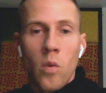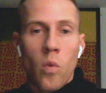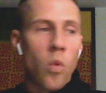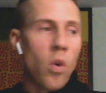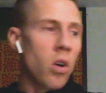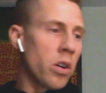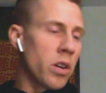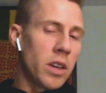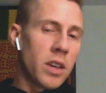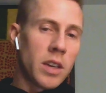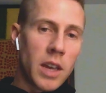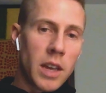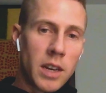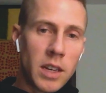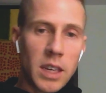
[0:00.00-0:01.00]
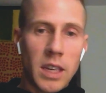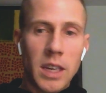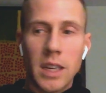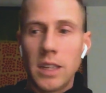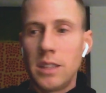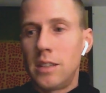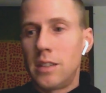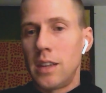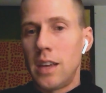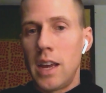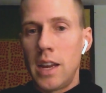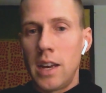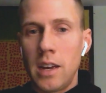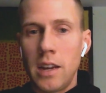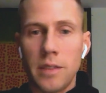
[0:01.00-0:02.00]
work and kids
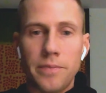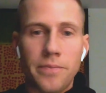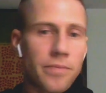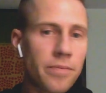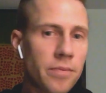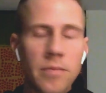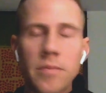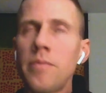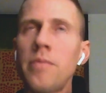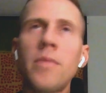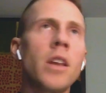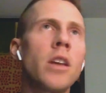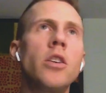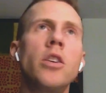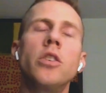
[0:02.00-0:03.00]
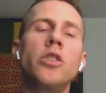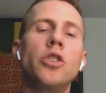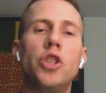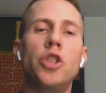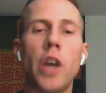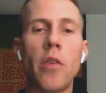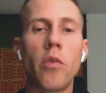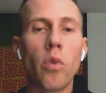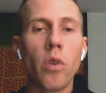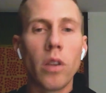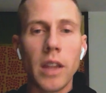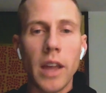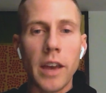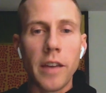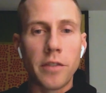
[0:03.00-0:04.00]
and
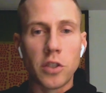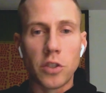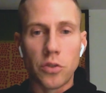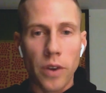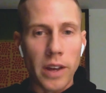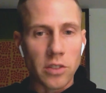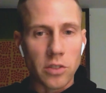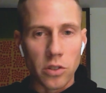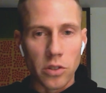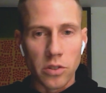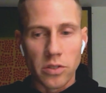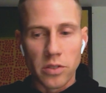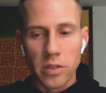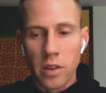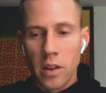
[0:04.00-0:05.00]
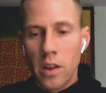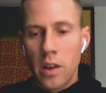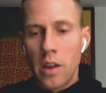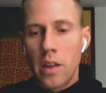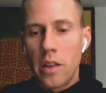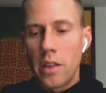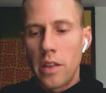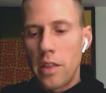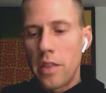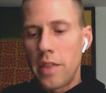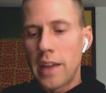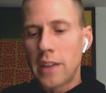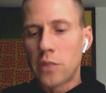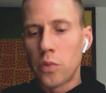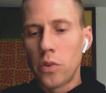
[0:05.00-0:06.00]
general life stressors,
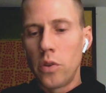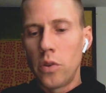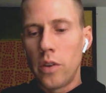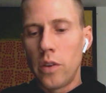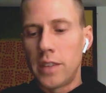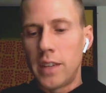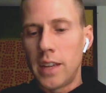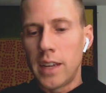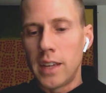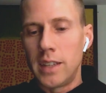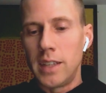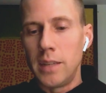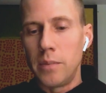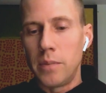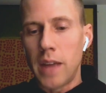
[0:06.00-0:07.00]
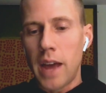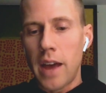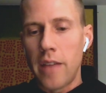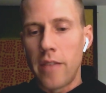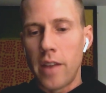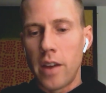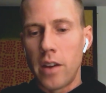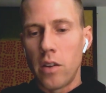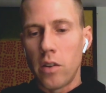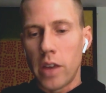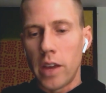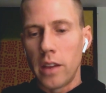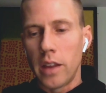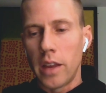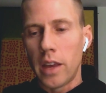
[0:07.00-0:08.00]
that's where you have to take a deep dive on,
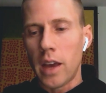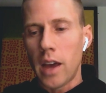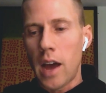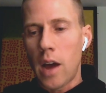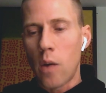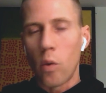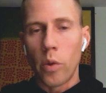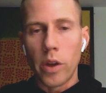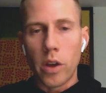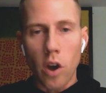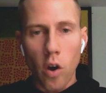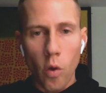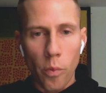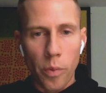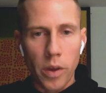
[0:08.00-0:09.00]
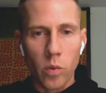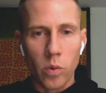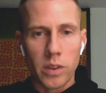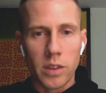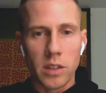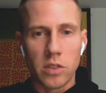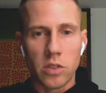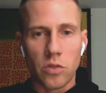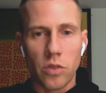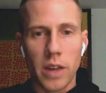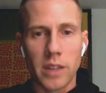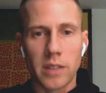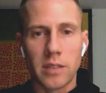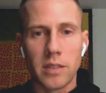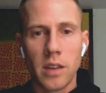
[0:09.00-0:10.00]
okay, like how are we coping with this
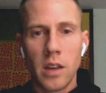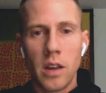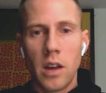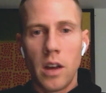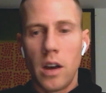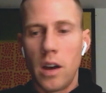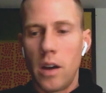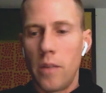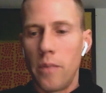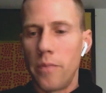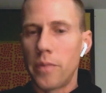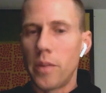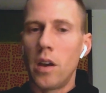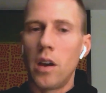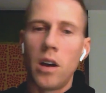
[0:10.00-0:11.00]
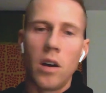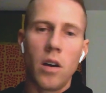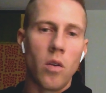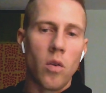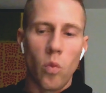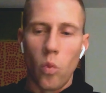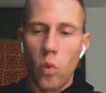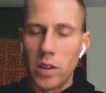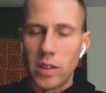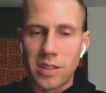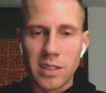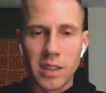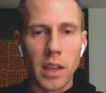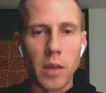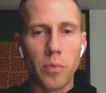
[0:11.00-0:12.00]
stress? What does
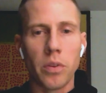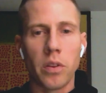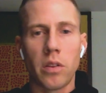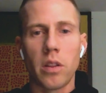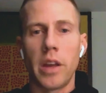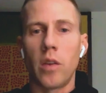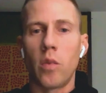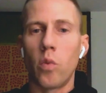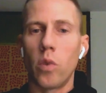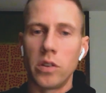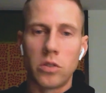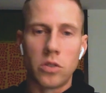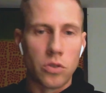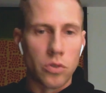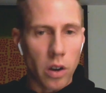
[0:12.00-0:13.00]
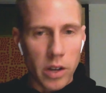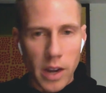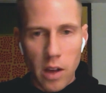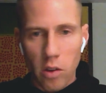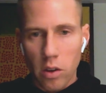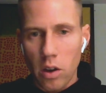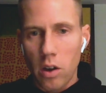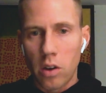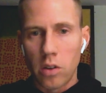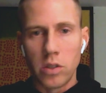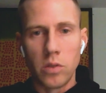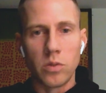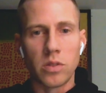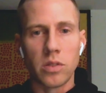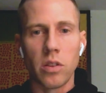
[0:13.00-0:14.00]
sleep look like? What does drug and alcohol
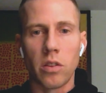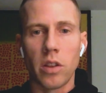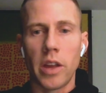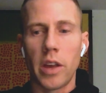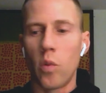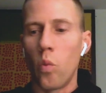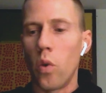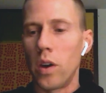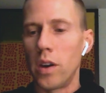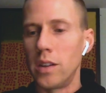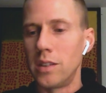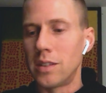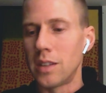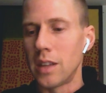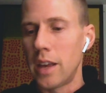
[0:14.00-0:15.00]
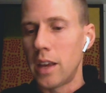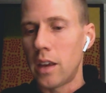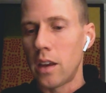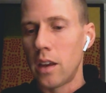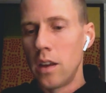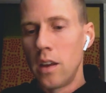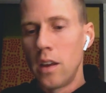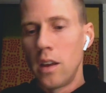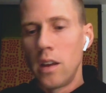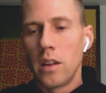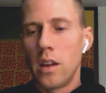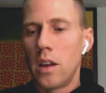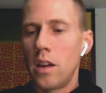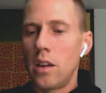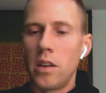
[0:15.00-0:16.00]
use look like? What does like
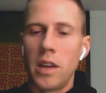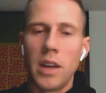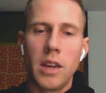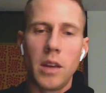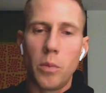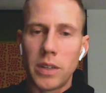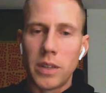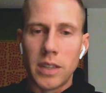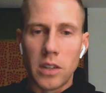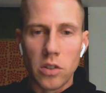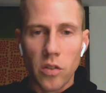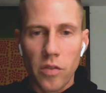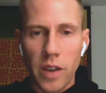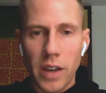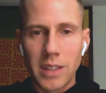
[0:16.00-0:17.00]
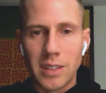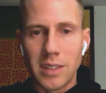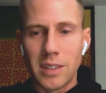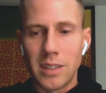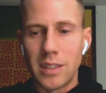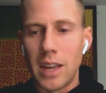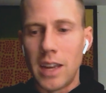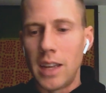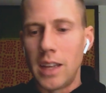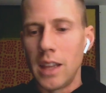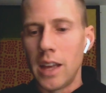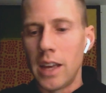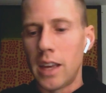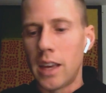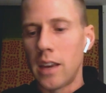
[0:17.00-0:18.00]
any potential vices, any
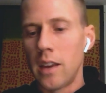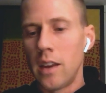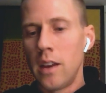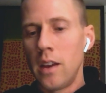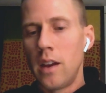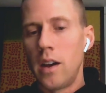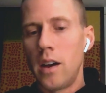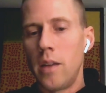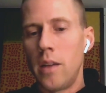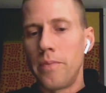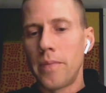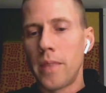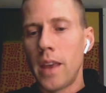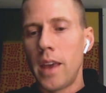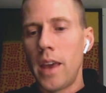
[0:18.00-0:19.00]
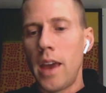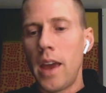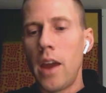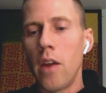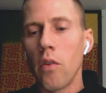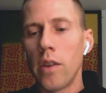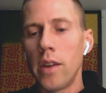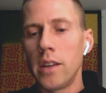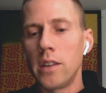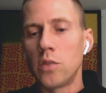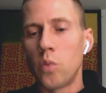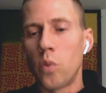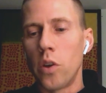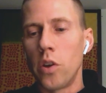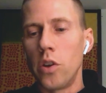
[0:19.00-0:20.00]
like
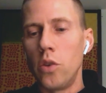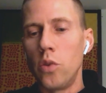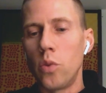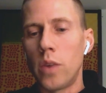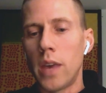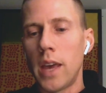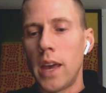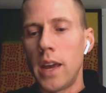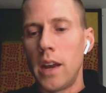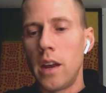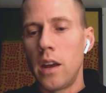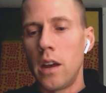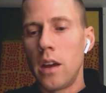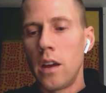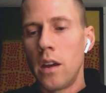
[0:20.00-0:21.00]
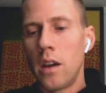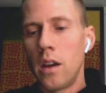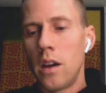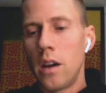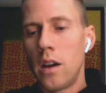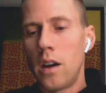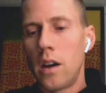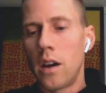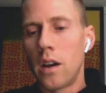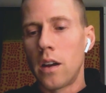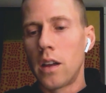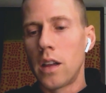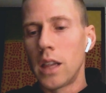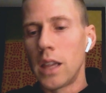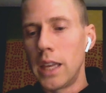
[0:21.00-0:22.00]
areas where you can
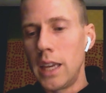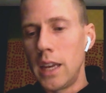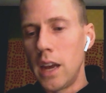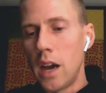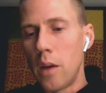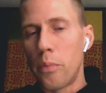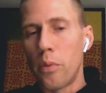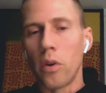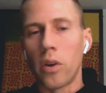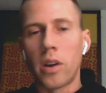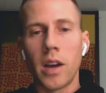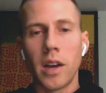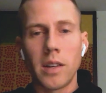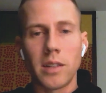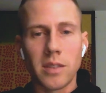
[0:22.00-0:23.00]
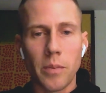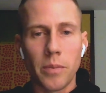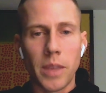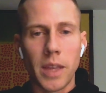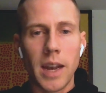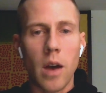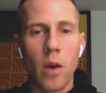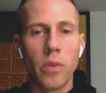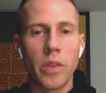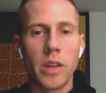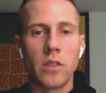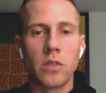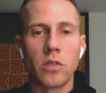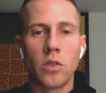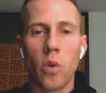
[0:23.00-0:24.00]
clean up or cut something out that
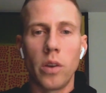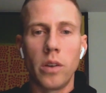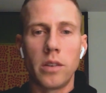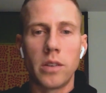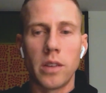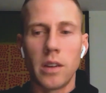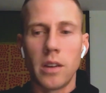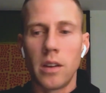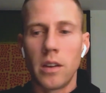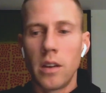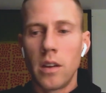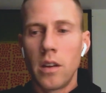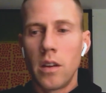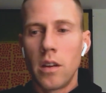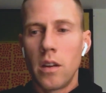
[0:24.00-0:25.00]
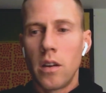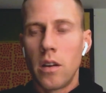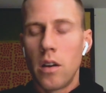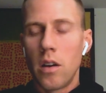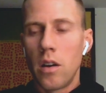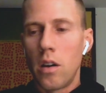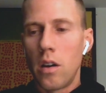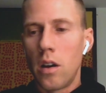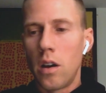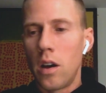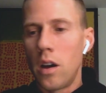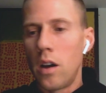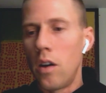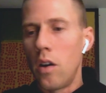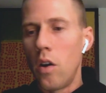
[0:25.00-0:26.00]
is going to
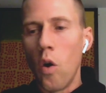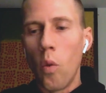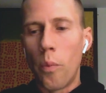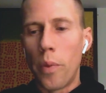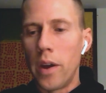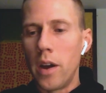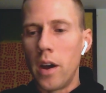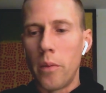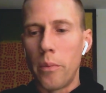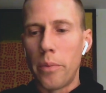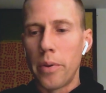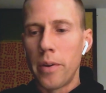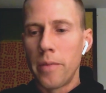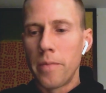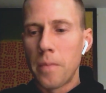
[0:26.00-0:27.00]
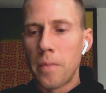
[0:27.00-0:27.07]
open up,